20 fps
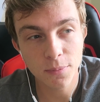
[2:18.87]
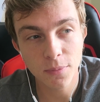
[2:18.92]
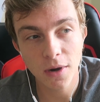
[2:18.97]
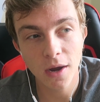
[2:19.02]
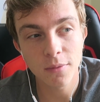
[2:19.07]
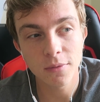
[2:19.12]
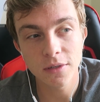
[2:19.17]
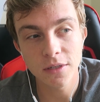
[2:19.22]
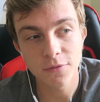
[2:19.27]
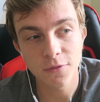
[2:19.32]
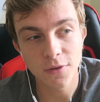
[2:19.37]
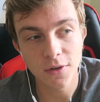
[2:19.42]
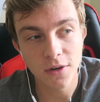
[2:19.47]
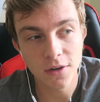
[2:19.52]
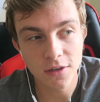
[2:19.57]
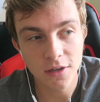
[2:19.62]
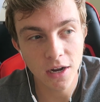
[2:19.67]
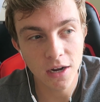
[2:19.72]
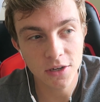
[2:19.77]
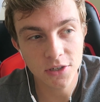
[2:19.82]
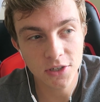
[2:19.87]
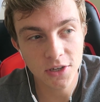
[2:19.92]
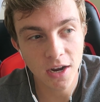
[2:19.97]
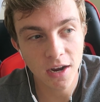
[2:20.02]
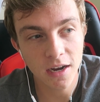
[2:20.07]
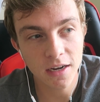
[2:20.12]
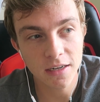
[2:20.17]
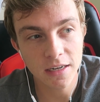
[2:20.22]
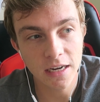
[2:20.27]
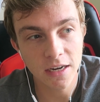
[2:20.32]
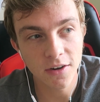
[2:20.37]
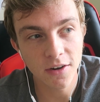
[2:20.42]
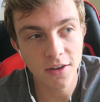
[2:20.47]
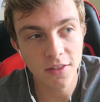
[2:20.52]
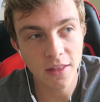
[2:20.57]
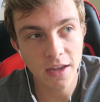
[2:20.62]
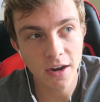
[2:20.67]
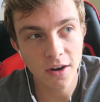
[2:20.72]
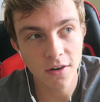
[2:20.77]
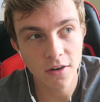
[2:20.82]
probably for a shot here
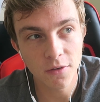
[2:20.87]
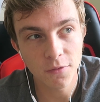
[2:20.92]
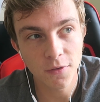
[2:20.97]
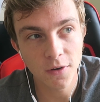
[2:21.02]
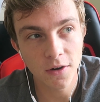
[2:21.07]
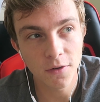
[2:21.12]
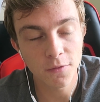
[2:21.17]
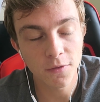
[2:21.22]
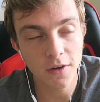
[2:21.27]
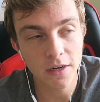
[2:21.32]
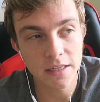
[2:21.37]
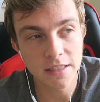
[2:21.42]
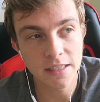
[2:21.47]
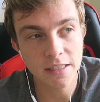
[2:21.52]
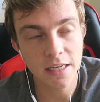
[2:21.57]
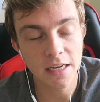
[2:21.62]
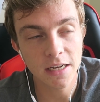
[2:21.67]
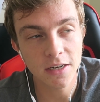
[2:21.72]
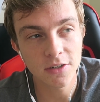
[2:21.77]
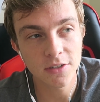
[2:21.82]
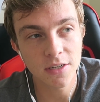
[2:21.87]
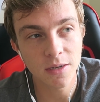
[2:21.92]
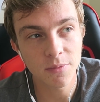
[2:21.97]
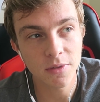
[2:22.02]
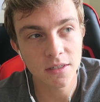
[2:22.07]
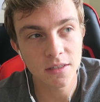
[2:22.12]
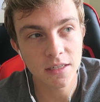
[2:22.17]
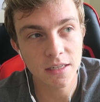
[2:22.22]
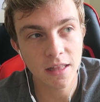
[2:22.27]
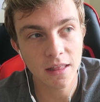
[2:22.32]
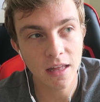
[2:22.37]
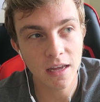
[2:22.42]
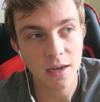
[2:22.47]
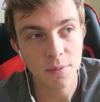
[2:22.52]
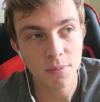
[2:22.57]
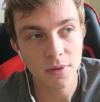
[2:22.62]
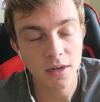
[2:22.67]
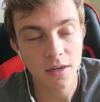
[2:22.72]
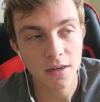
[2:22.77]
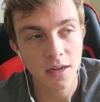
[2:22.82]
and there or for a funny skit or something like
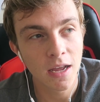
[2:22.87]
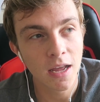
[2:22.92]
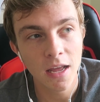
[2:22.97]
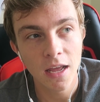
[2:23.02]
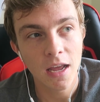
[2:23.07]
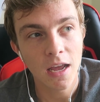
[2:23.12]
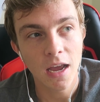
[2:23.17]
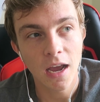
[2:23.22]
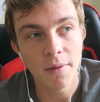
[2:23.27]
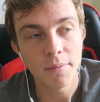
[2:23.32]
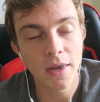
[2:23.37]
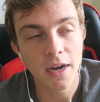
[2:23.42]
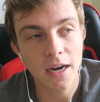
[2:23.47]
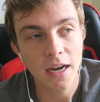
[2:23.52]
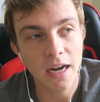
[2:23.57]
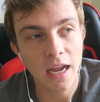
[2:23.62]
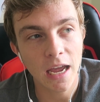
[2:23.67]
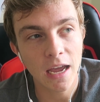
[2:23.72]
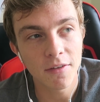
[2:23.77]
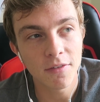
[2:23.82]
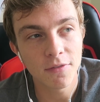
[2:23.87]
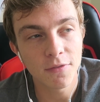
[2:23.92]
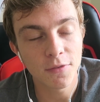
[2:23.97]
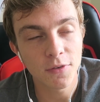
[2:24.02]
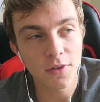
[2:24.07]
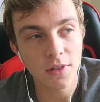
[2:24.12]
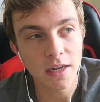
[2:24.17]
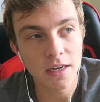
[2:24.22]
that, but I'm not gonna have for